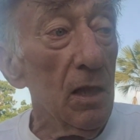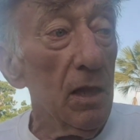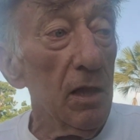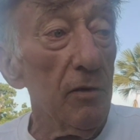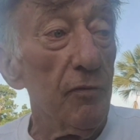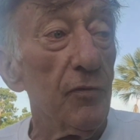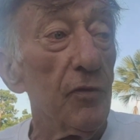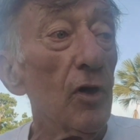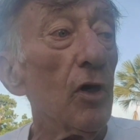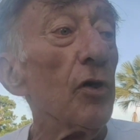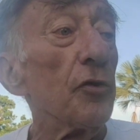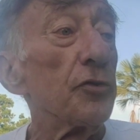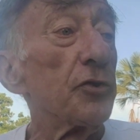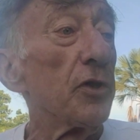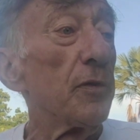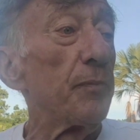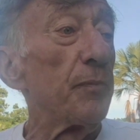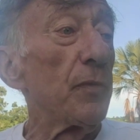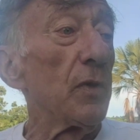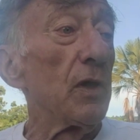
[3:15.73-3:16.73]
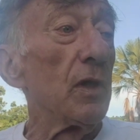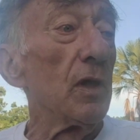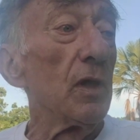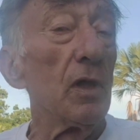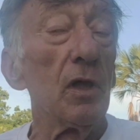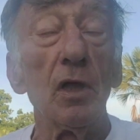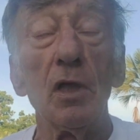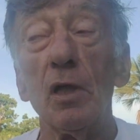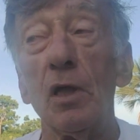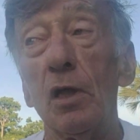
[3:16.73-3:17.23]
If not,
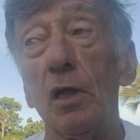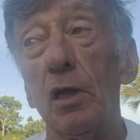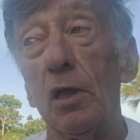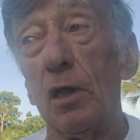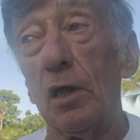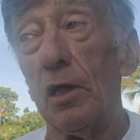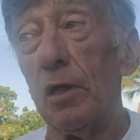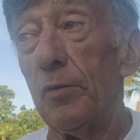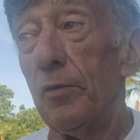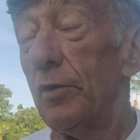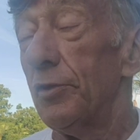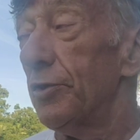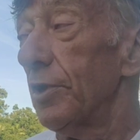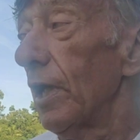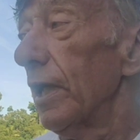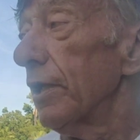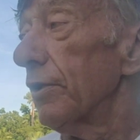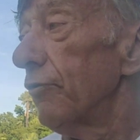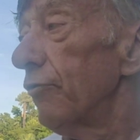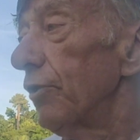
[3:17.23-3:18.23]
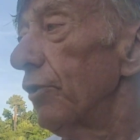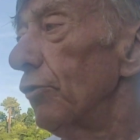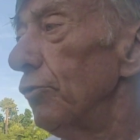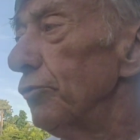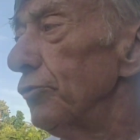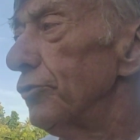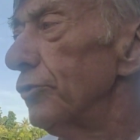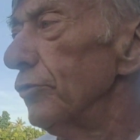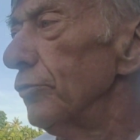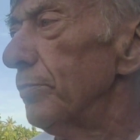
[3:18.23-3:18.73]
there's the
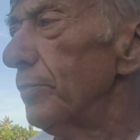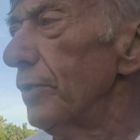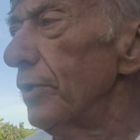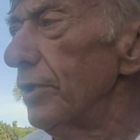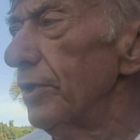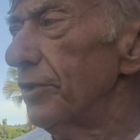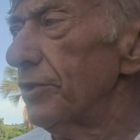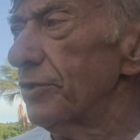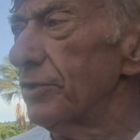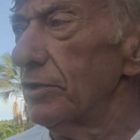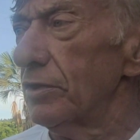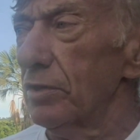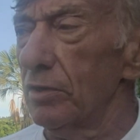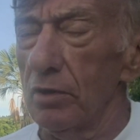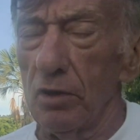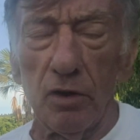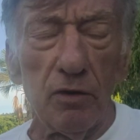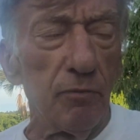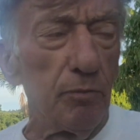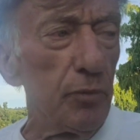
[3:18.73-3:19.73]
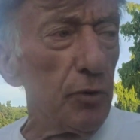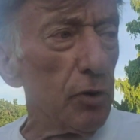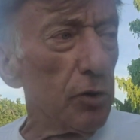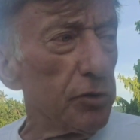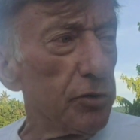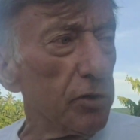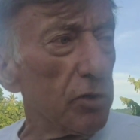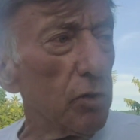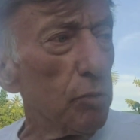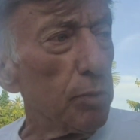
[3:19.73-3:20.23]
agricultural place I've
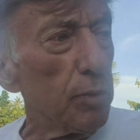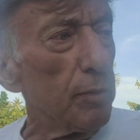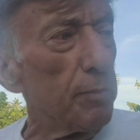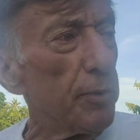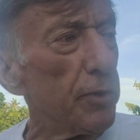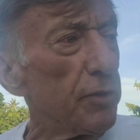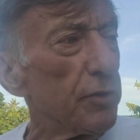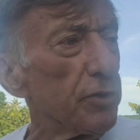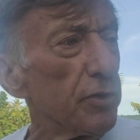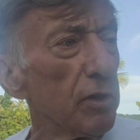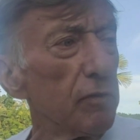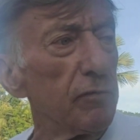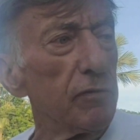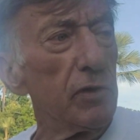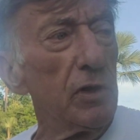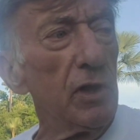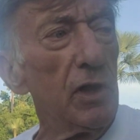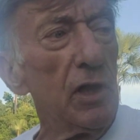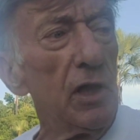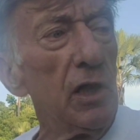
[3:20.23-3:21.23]
bought a couple of bits off,